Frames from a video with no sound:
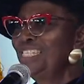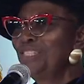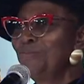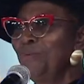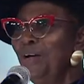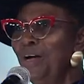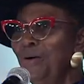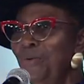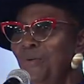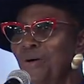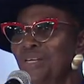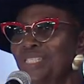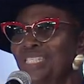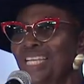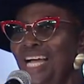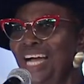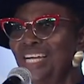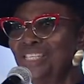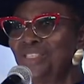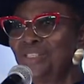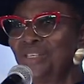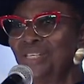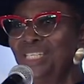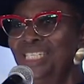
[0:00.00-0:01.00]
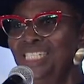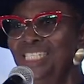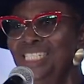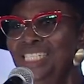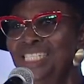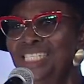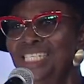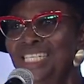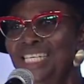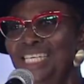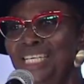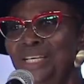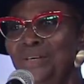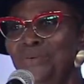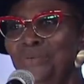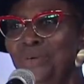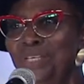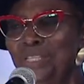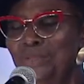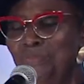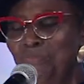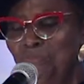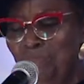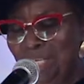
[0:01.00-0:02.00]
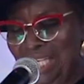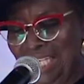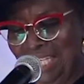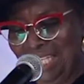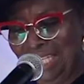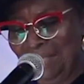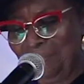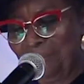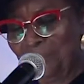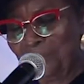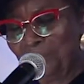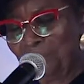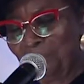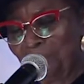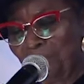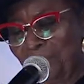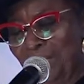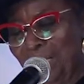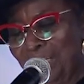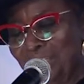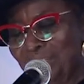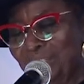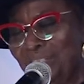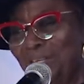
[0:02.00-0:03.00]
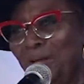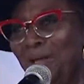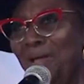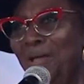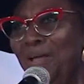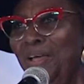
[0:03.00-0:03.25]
man was actually dealing with me. So,